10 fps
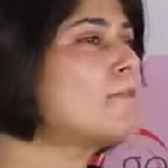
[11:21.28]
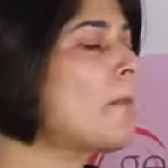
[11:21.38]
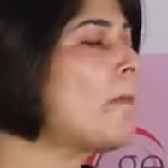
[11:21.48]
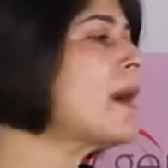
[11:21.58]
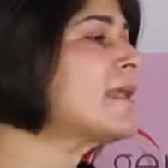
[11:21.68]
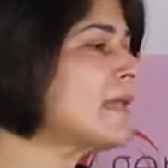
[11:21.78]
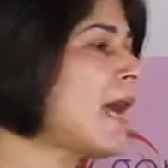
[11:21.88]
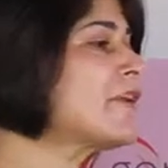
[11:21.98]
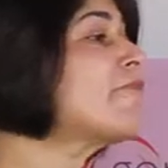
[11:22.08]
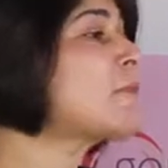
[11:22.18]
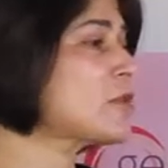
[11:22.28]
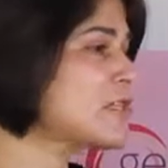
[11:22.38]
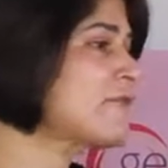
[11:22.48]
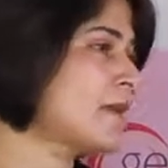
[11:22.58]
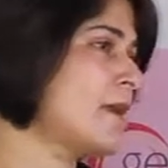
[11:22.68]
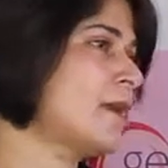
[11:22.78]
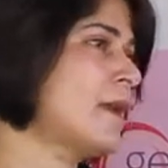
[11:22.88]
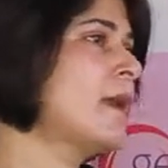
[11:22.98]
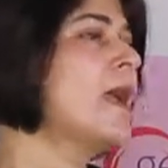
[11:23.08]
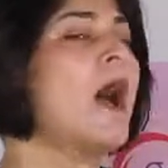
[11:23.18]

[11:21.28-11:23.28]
bombarding the idea of positive thinking.